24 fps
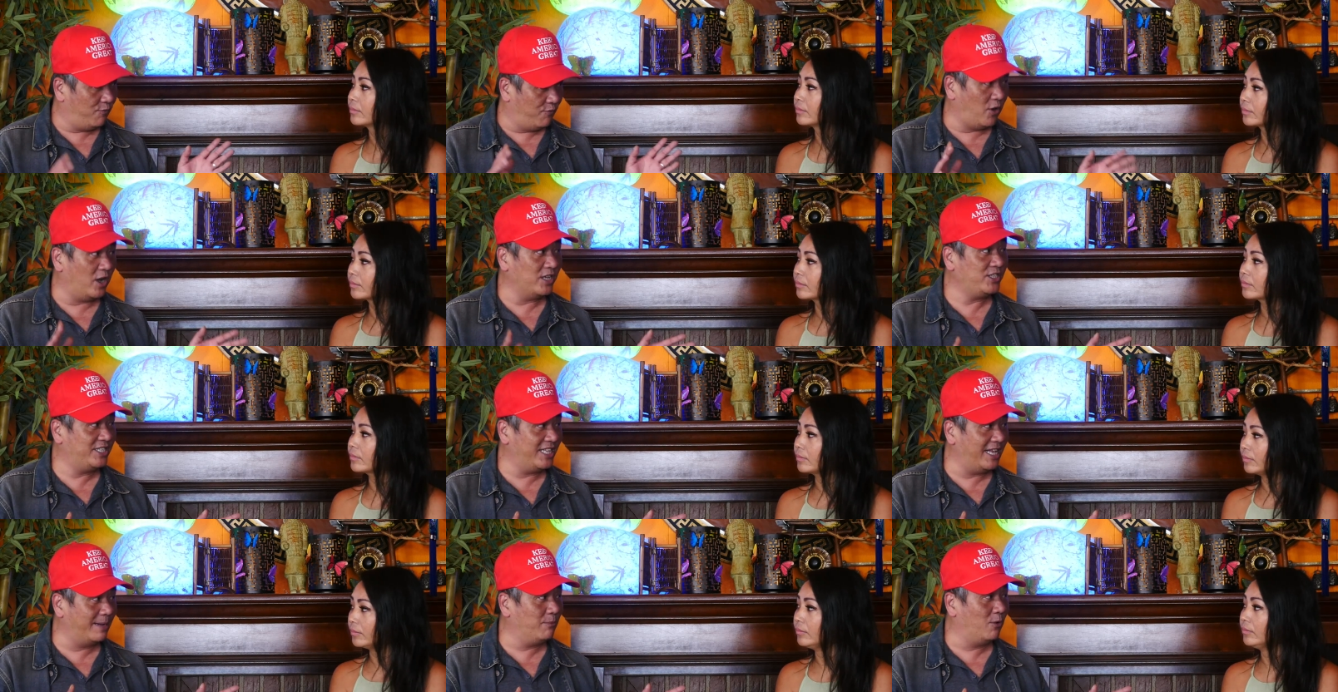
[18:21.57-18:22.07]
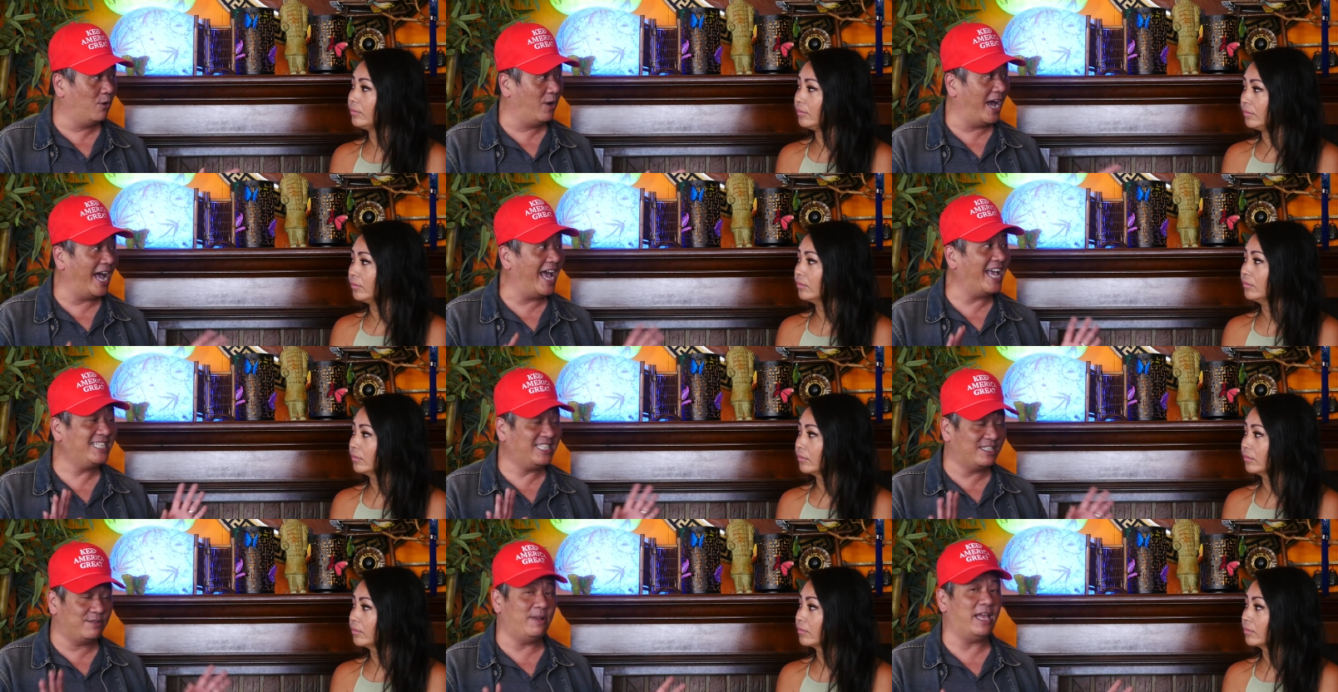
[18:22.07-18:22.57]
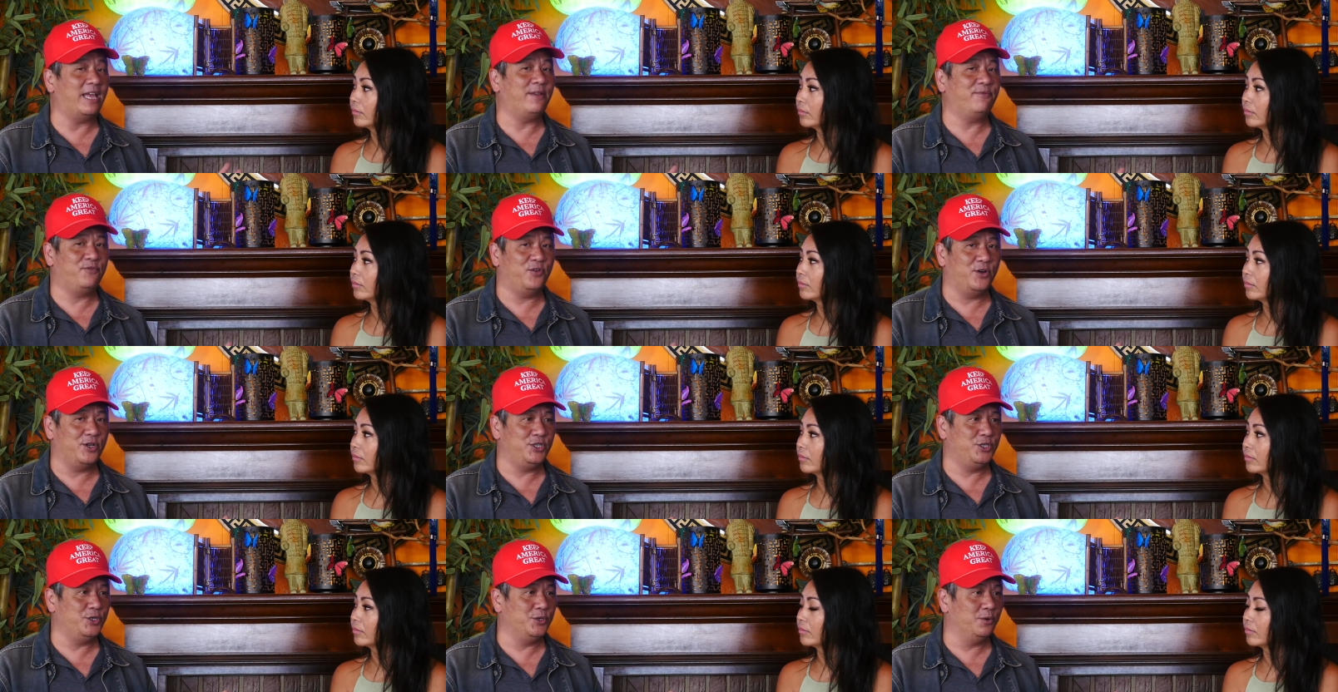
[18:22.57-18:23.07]
Speaker 1: for example, I explain
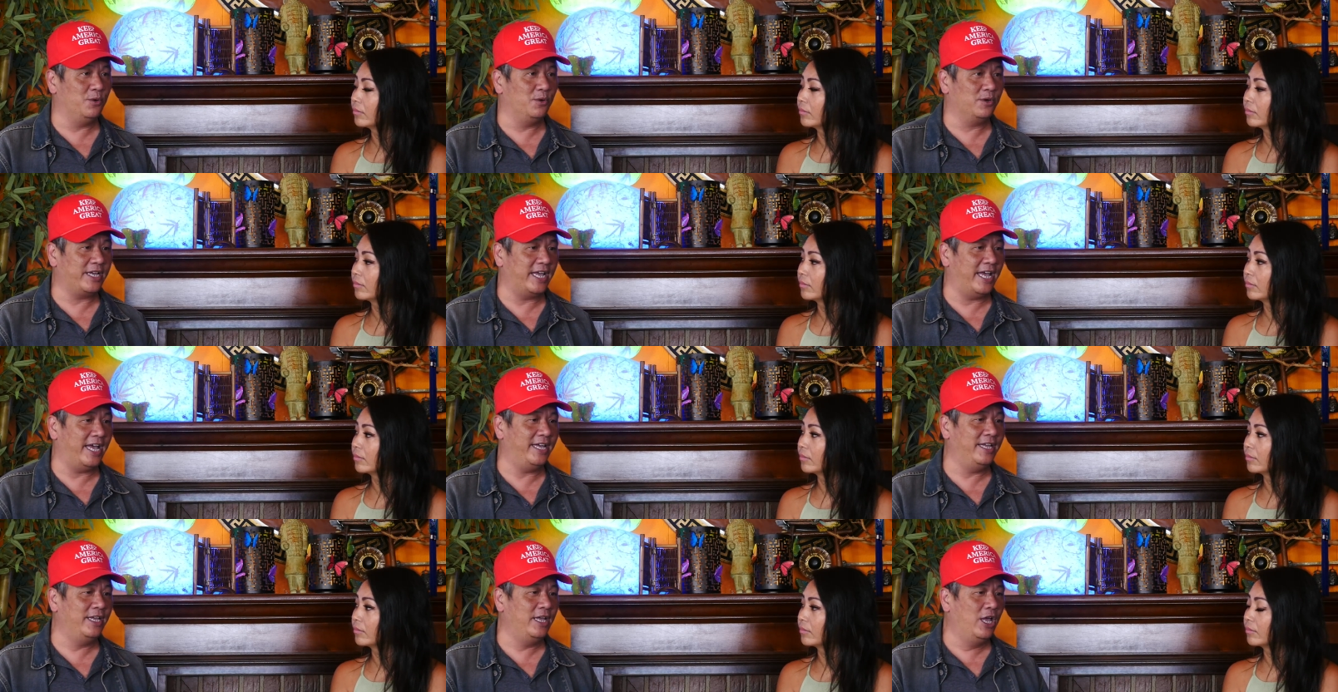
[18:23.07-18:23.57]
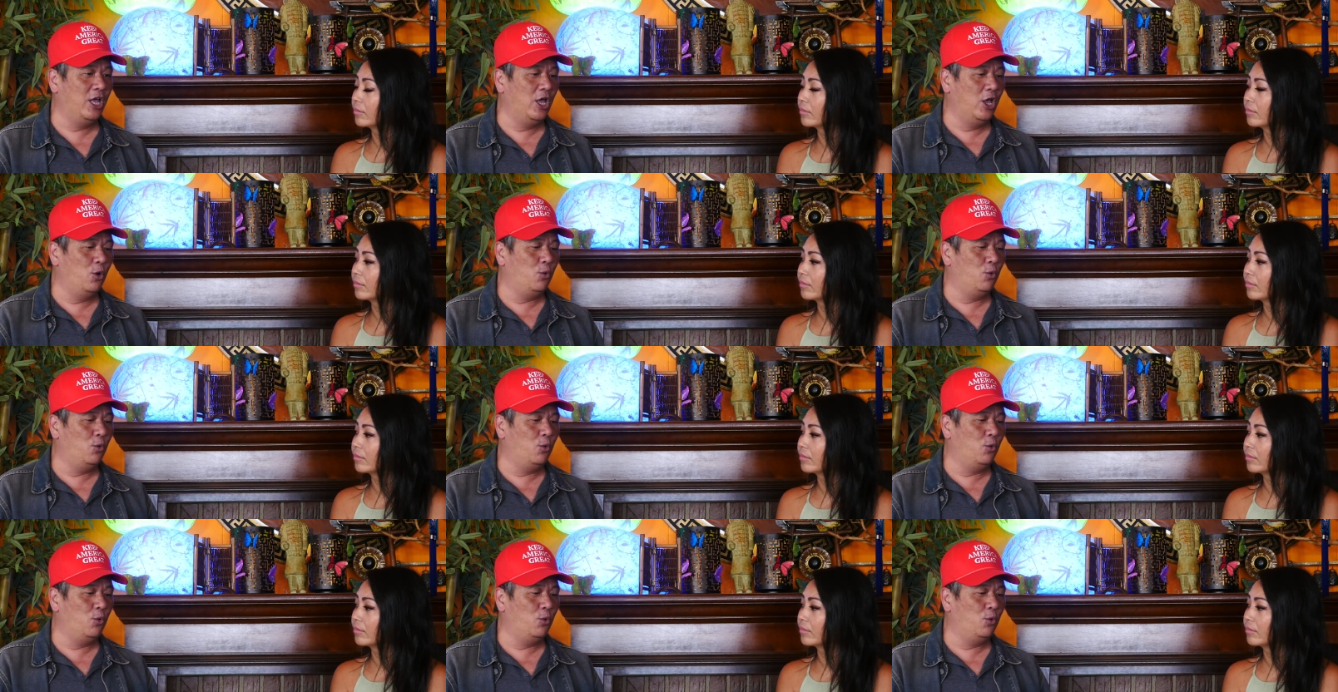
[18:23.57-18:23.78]
for you, okay,